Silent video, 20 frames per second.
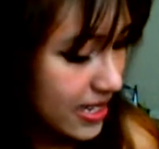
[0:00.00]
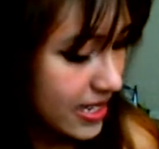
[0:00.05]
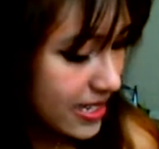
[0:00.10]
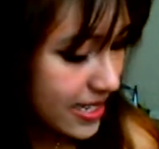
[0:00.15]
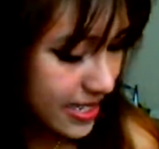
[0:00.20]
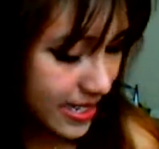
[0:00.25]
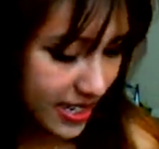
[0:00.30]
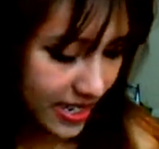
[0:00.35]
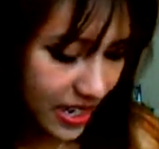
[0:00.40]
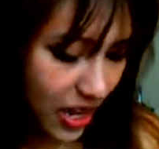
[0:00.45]

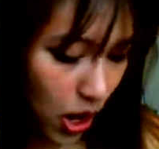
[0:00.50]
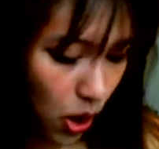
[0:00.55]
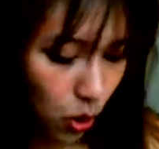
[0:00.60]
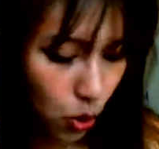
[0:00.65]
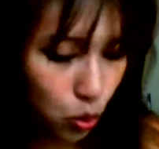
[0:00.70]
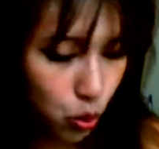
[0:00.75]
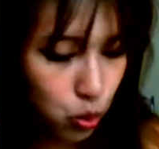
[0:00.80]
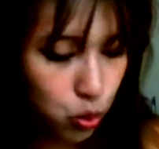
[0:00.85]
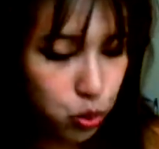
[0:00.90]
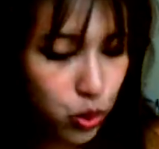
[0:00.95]
let's see.
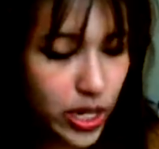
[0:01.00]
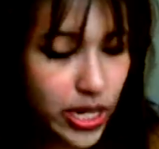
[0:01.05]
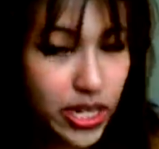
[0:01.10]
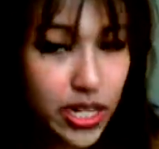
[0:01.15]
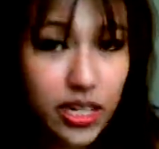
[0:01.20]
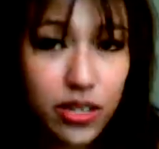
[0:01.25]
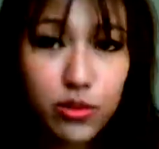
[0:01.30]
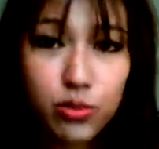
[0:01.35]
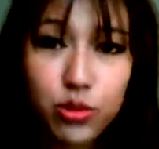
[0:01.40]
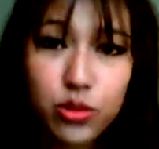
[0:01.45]

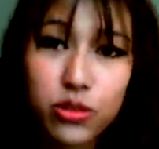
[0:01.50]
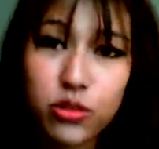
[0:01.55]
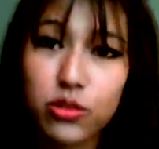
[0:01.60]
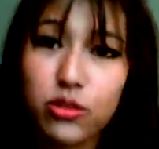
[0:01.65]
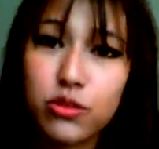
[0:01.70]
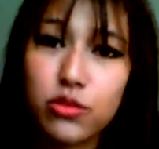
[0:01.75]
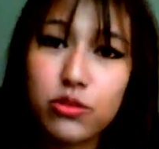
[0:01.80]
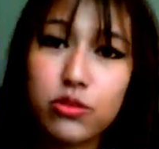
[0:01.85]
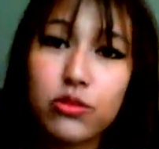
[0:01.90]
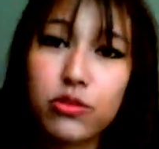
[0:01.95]
We
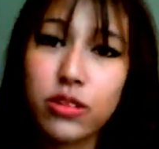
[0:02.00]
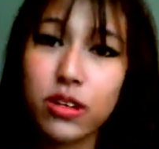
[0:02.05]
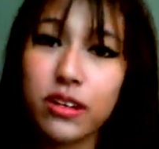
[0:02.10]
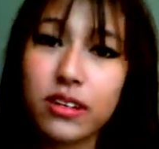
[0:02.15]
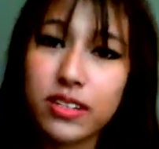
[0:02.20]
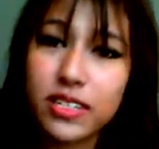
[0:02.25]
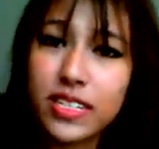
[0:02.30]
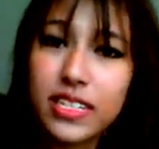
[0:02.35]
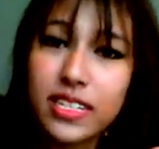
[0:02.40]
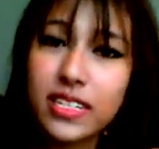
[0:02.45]
were
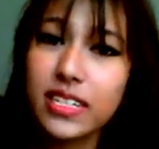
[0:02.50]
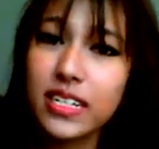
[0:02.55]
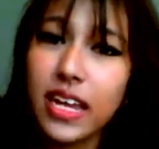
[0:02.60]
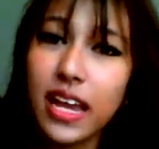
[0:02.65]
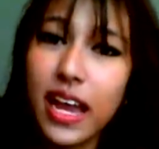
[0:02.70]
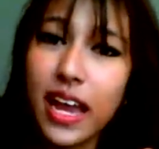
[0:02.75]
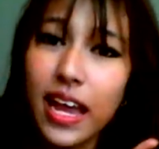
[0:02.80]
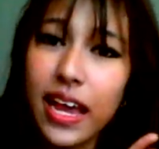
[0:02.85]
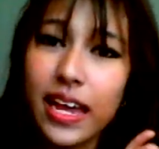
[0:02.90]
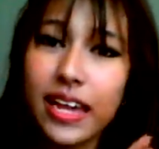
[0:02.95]

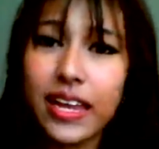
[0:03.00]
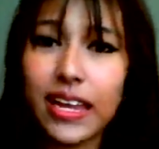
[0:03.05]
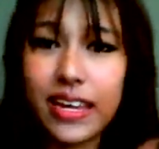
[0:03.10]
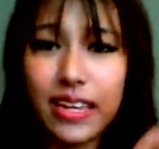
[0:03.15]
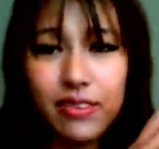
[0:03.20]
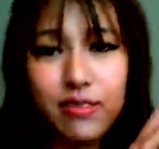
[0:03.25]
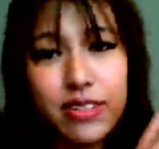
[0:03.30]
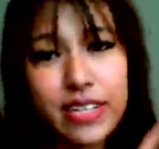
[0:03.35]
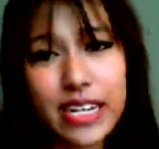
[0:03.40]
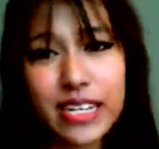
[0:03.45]
talking.
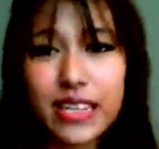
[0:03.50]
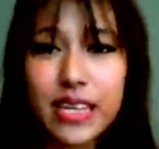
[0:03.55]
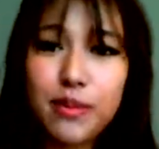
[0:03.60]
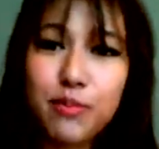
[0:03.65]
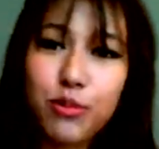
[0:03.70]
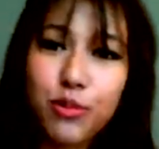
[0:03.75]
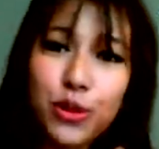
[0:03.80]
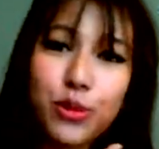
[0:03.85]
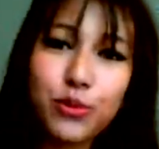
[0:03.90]
It was at that